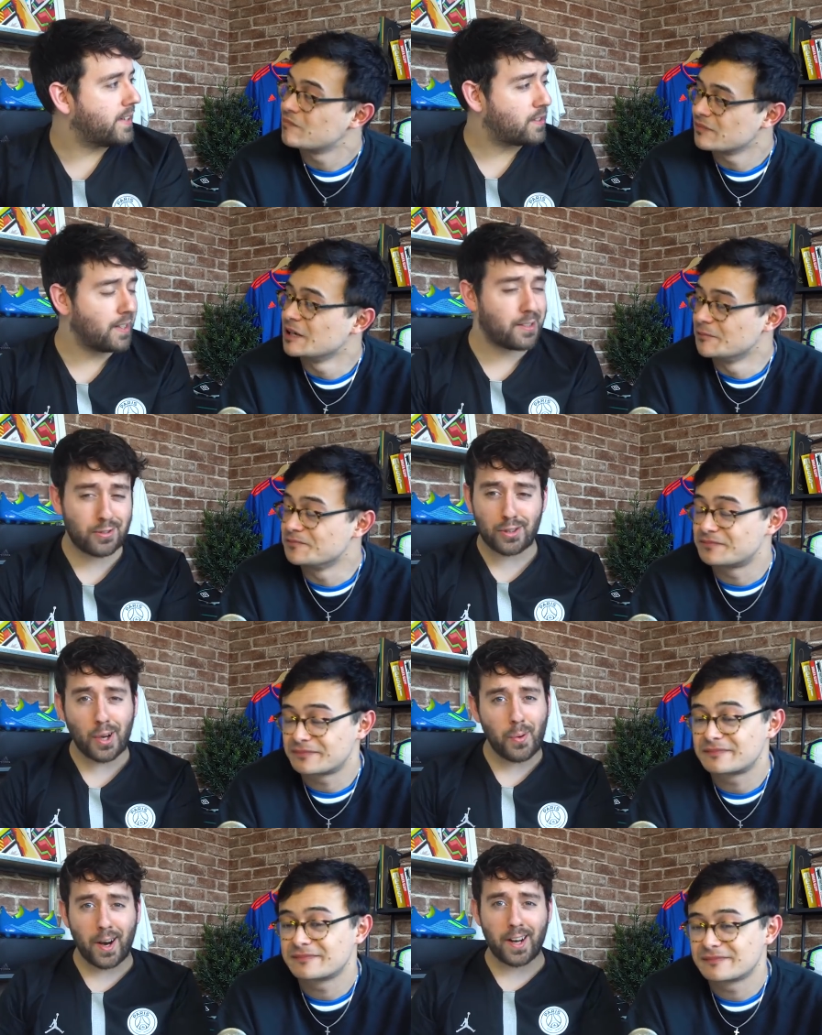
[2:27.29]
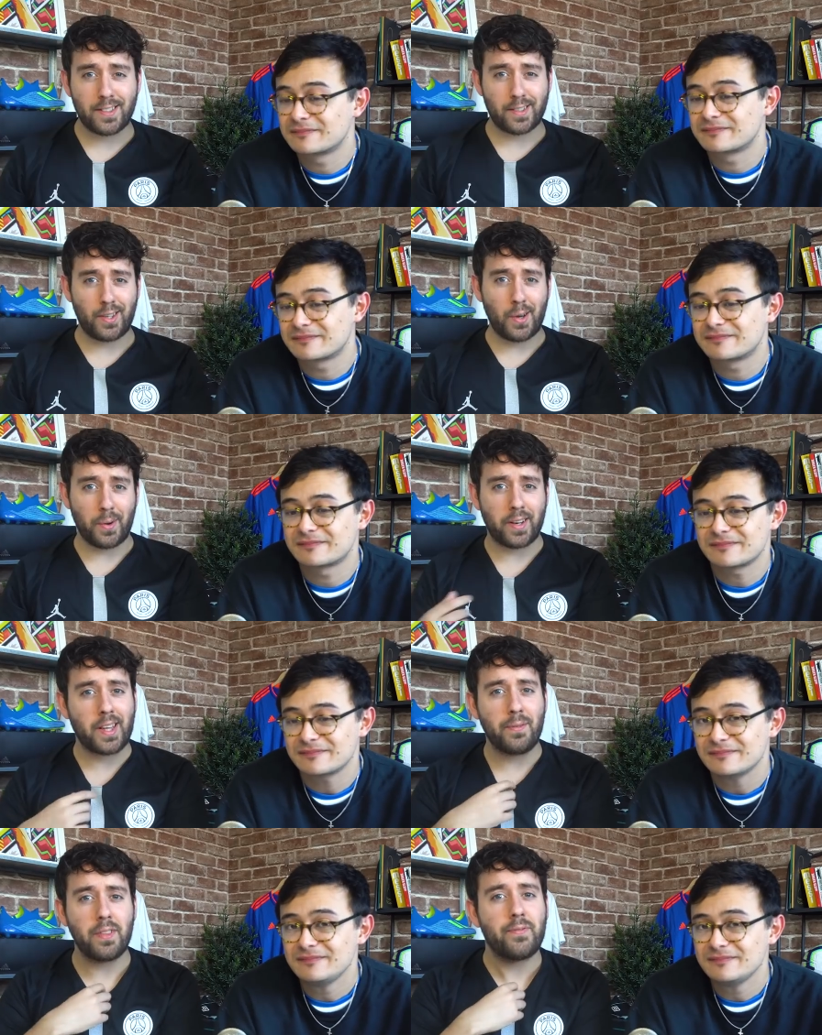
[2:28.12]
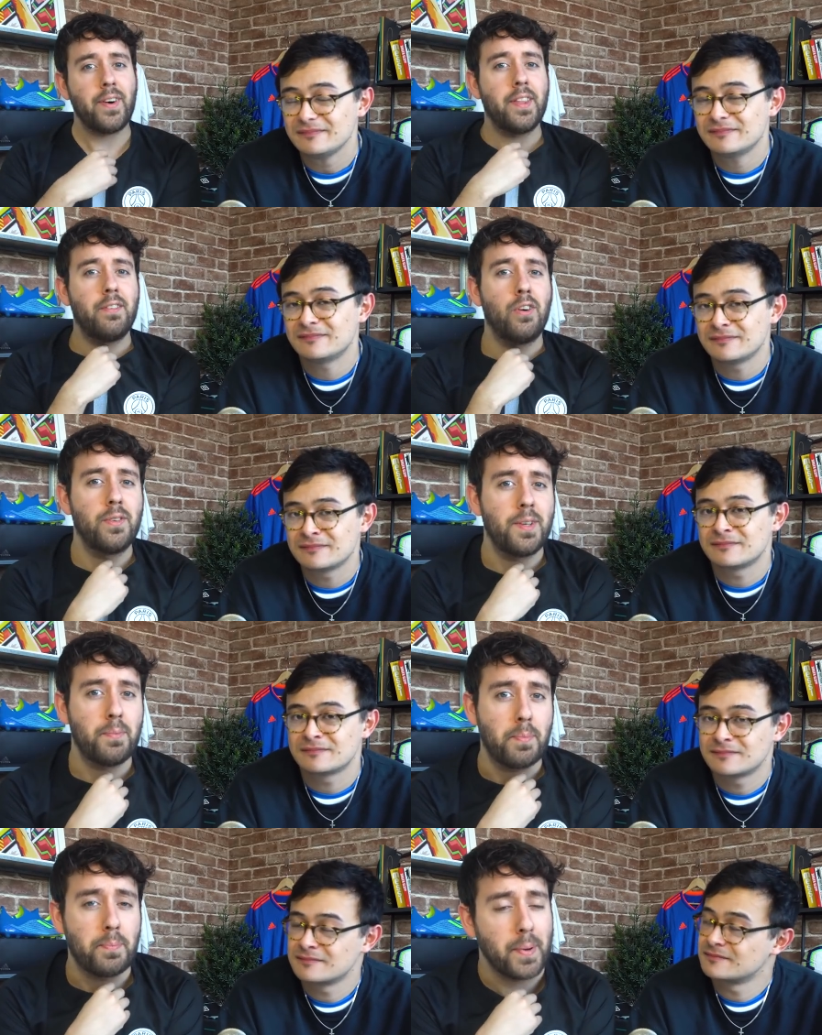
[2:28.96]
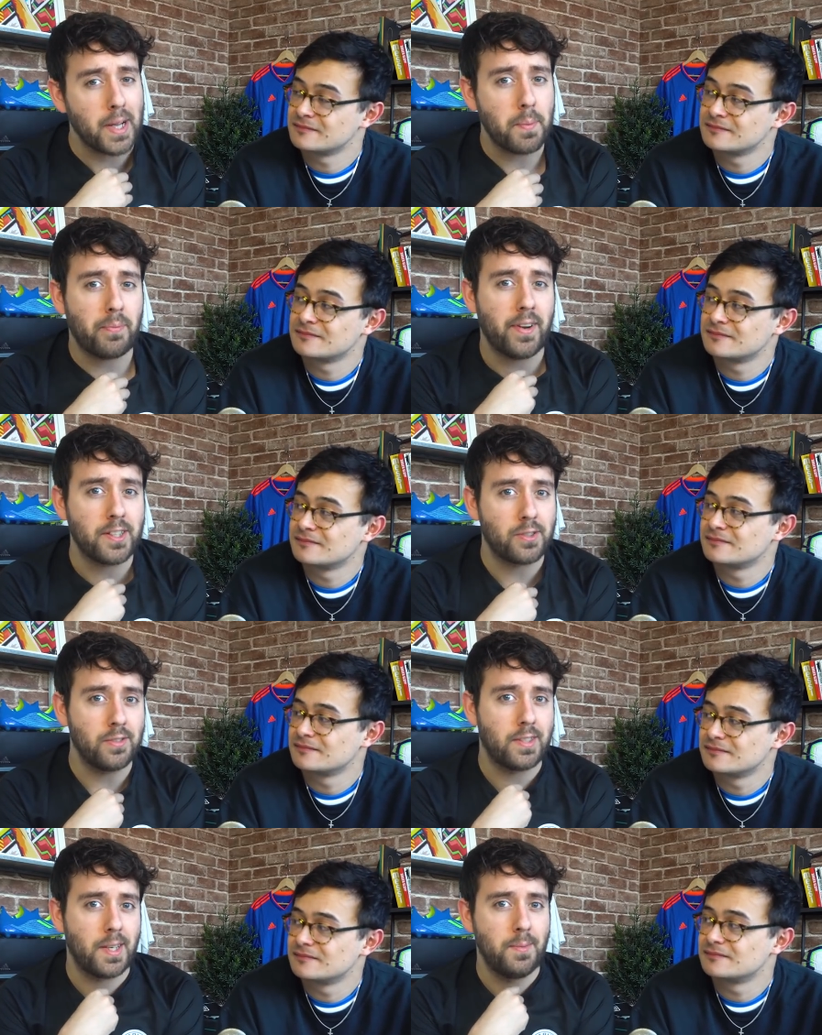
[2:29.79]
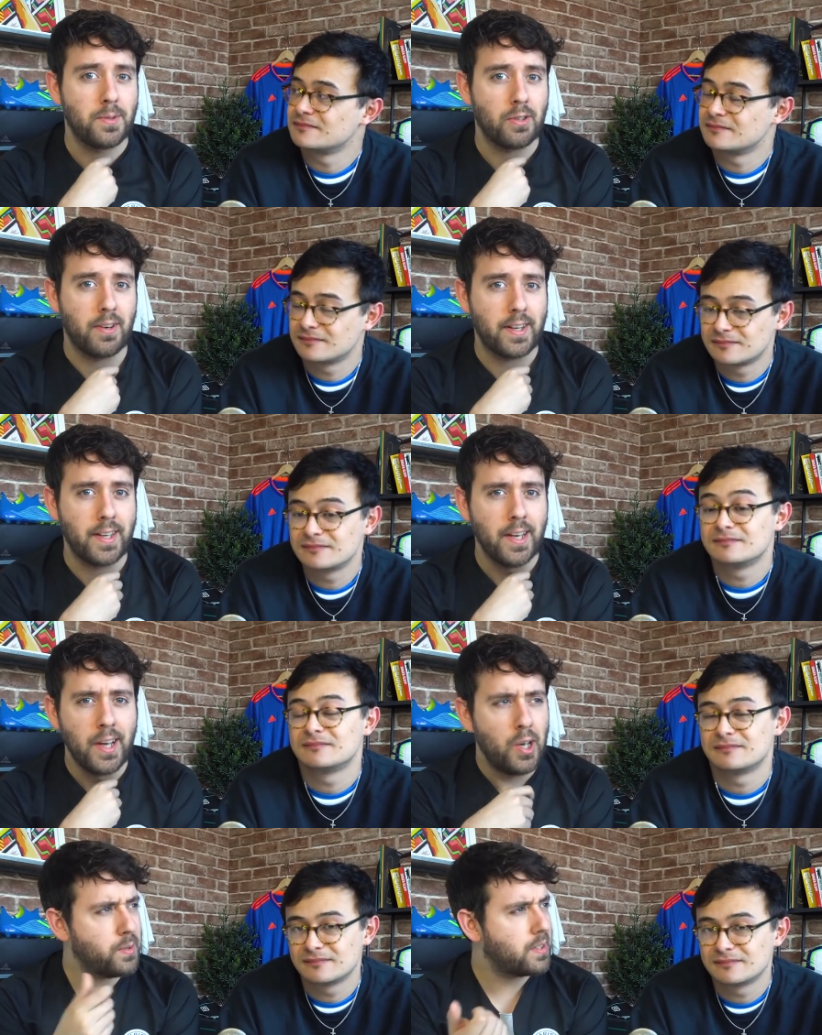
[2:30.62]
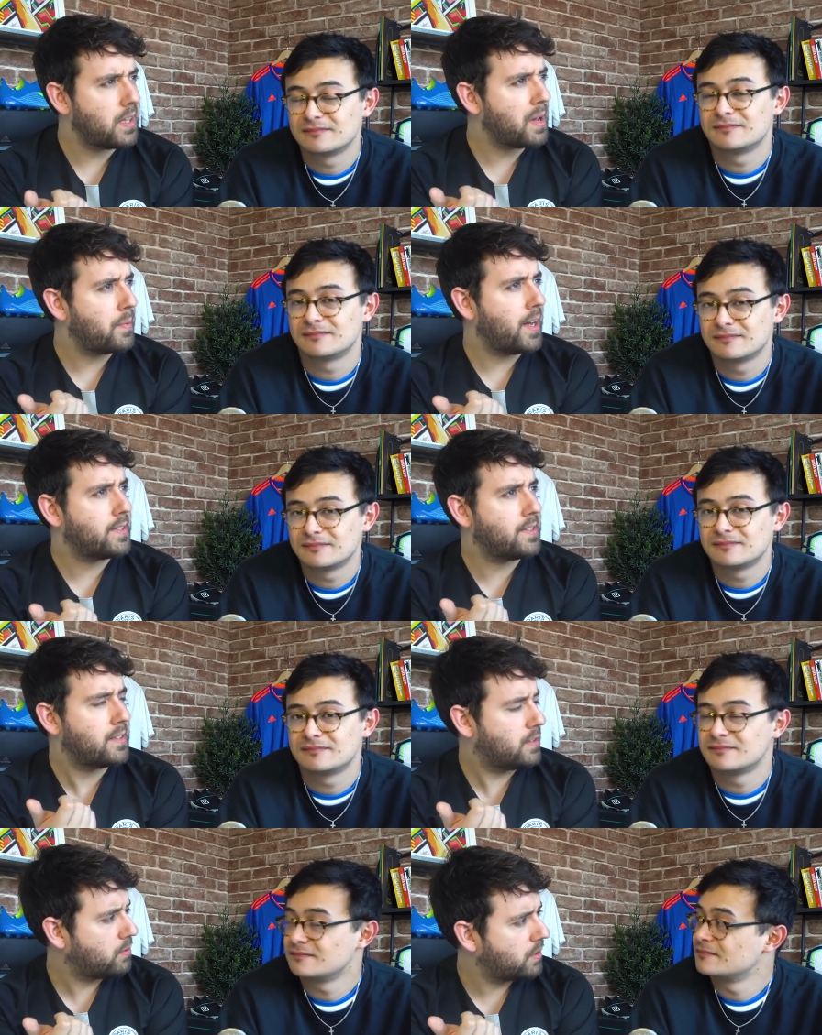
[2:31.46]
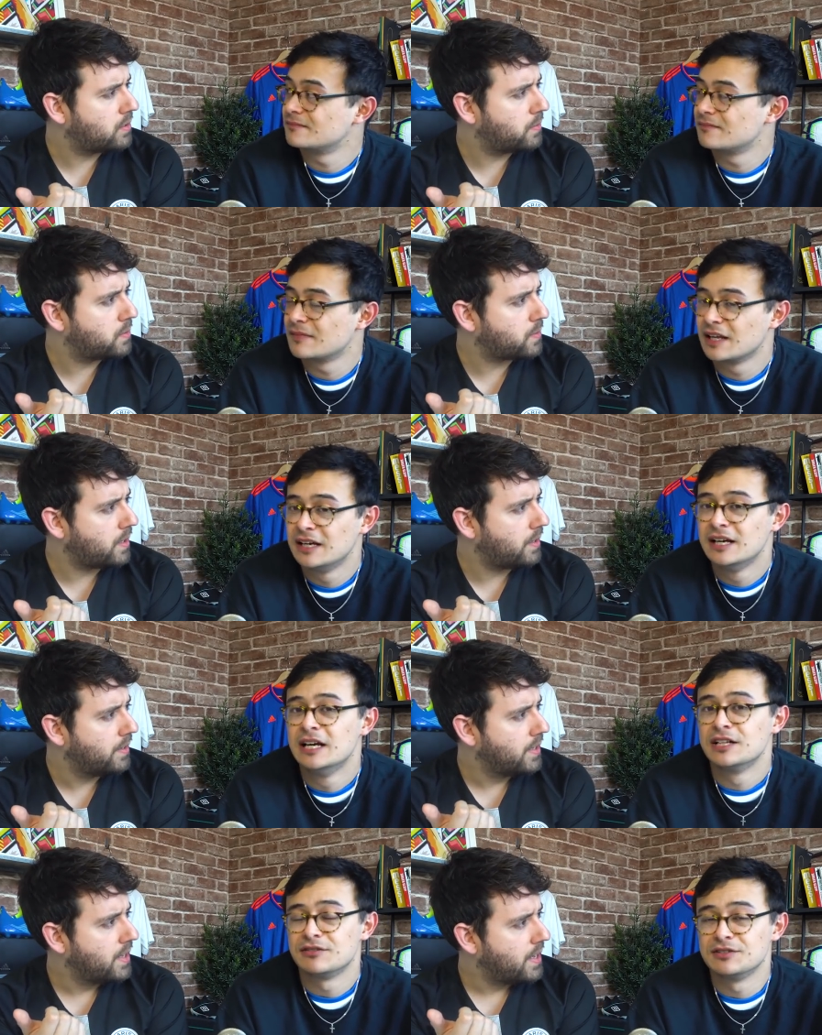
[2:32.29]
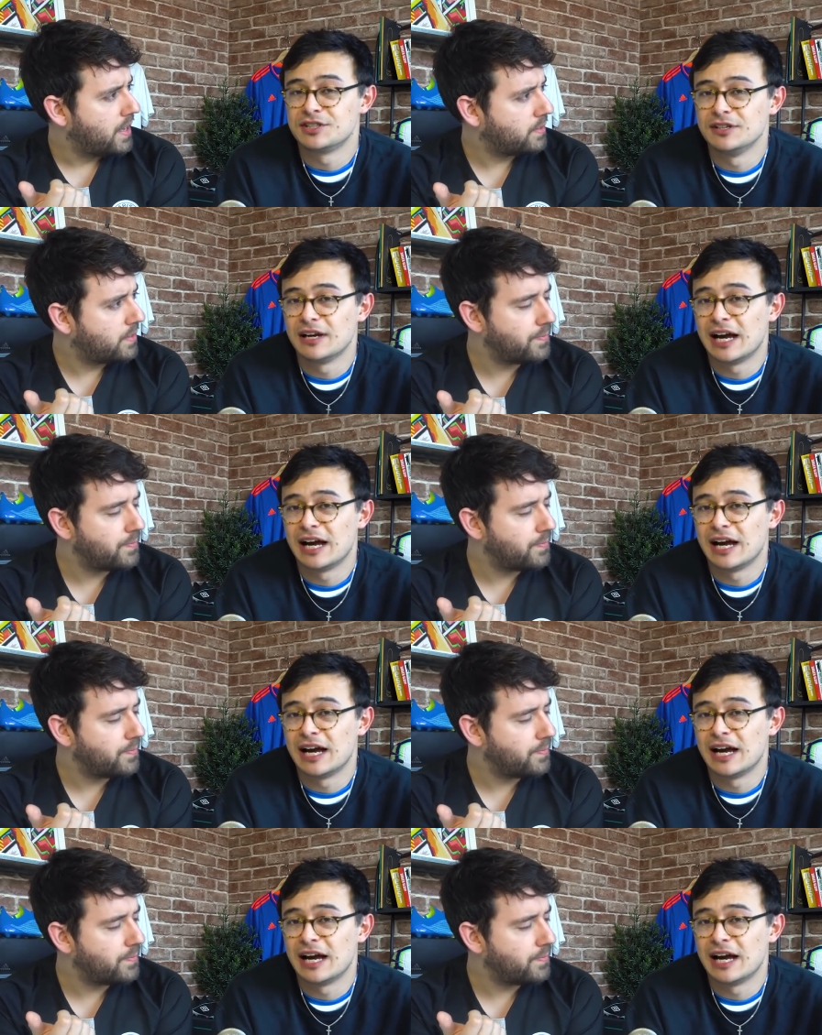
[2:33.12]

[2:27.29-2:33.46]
Speaker 1: It's, yep. it's so hard to do. And given the fact there are already bigger professional teams already, who's in the MLS? Is it Toronto as well? Toronto